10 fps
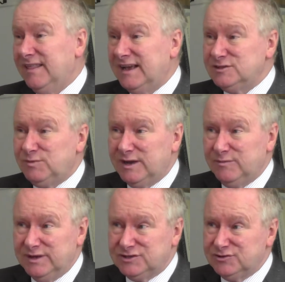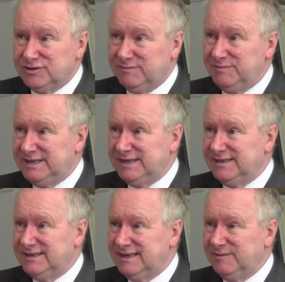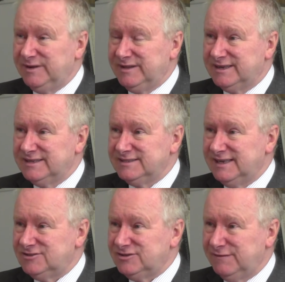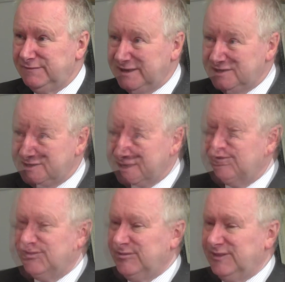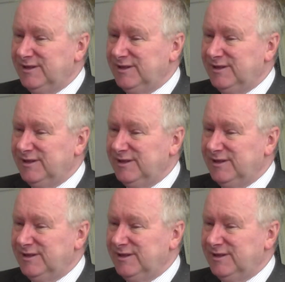That's why we are so committed to keeping the concession affairs scheme.